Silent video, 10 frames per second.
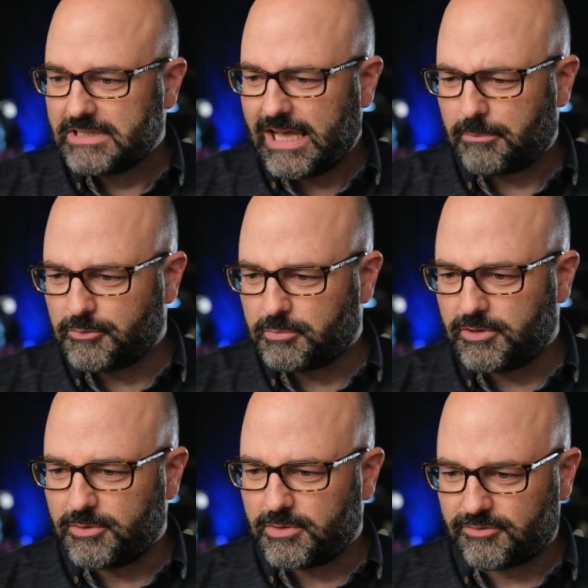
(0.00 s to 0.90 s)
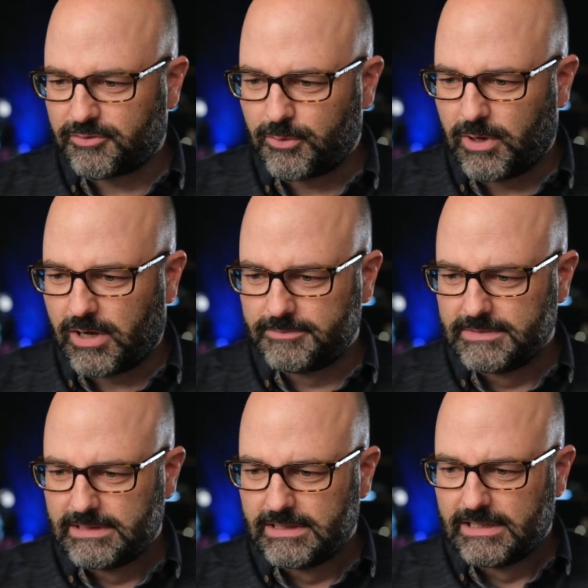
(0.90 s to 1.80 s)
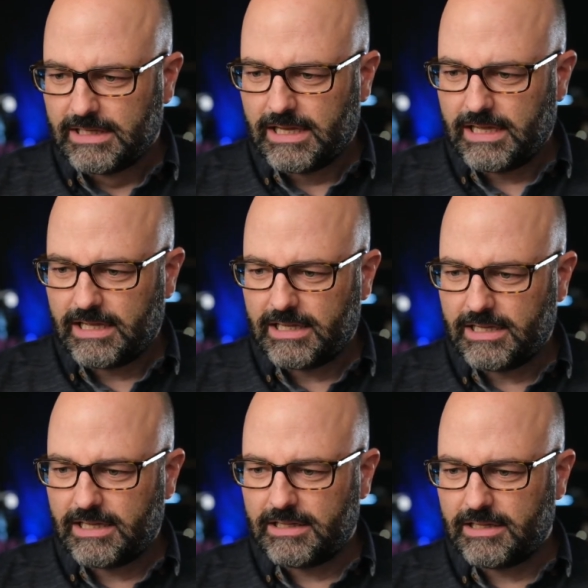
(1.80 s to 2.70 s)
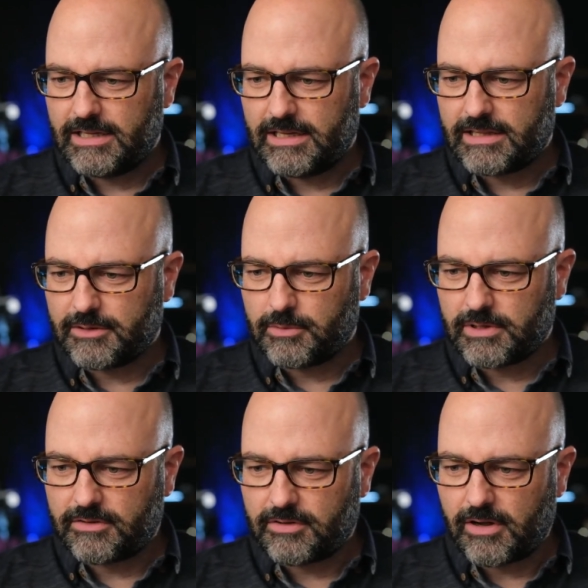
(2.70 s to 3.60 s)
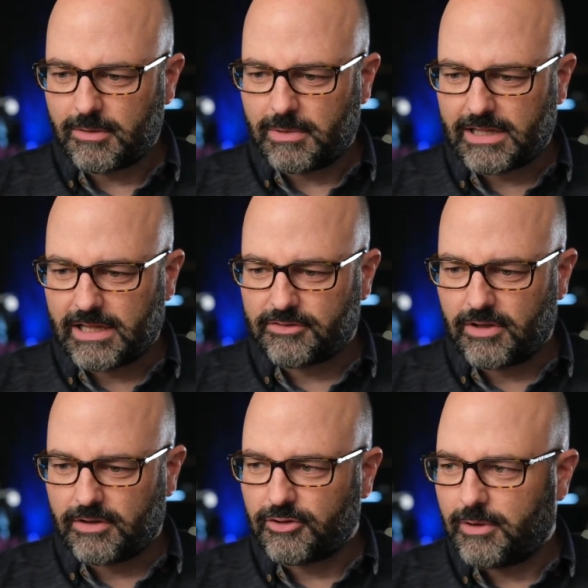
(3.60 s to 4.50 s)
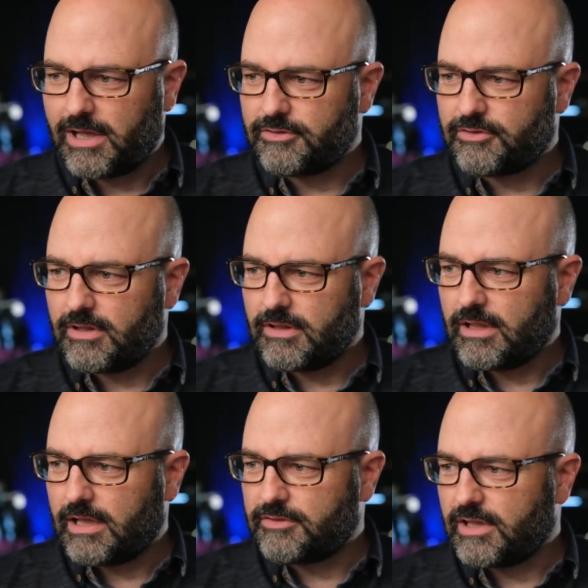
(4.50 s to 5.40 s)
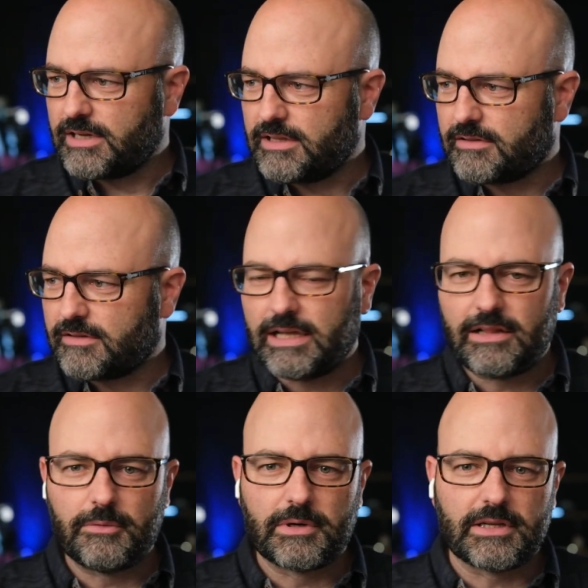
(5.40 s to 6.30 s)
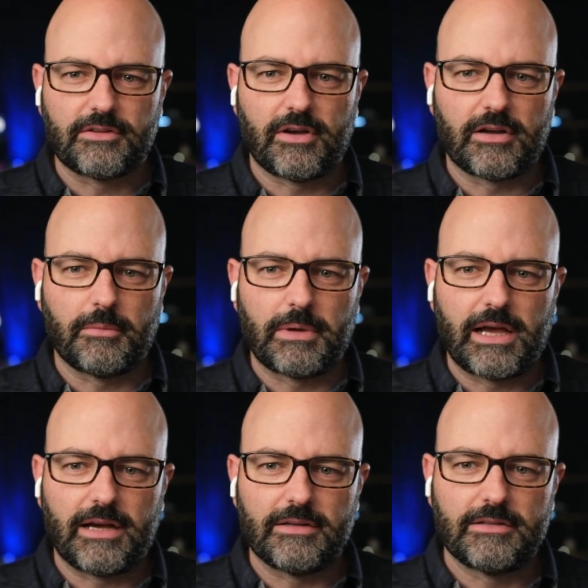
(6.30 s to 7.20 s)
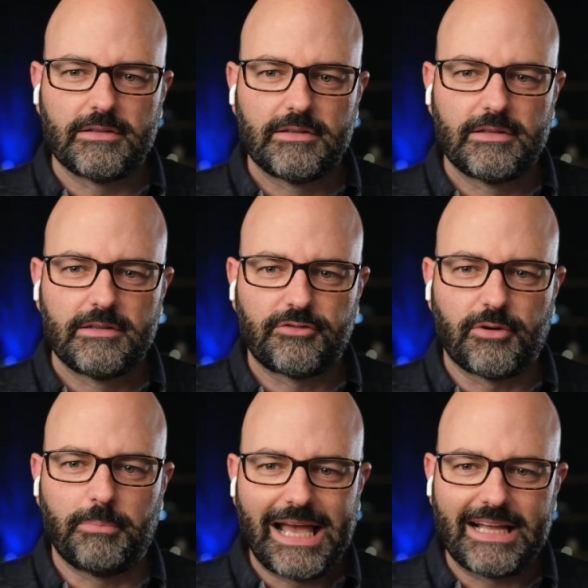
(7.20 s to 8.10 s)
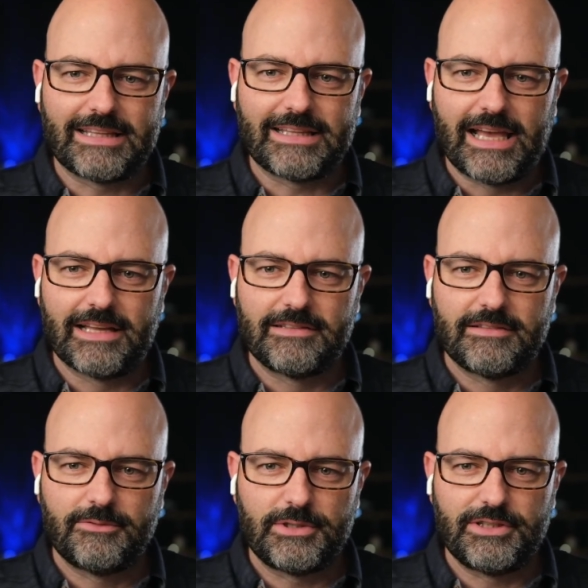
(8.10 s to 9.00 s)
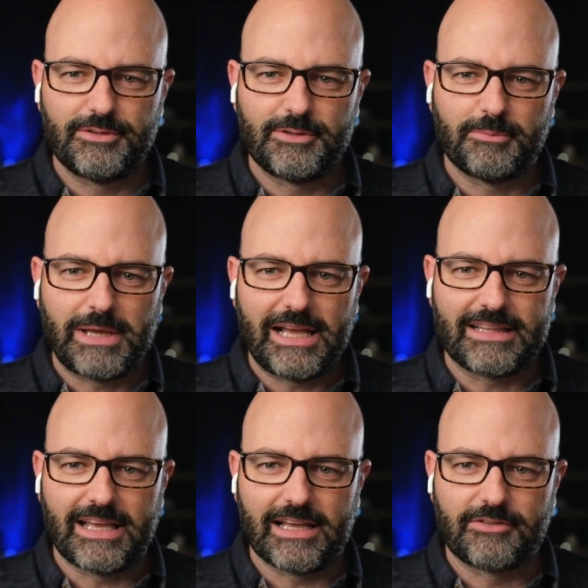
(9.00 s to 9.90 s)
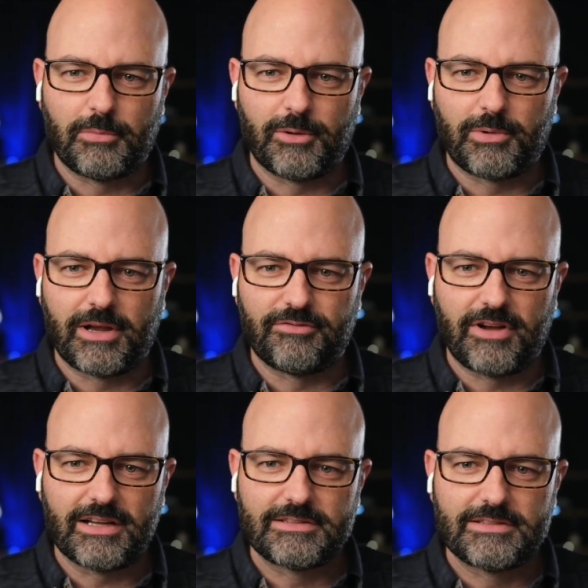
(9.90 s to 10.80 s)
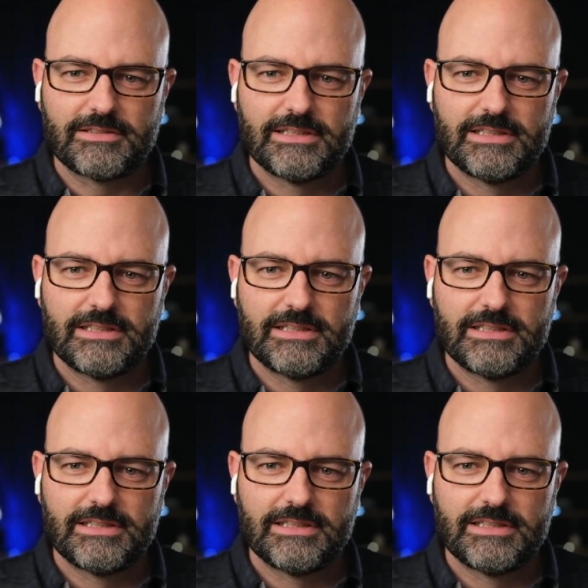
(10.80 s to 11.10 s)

Apple's been doing it for a while. And I think we're going to talk about that stuff. So as I said in the title, we're going to talk about from Baghdad. What are you doing in Baghdad, small brown fox?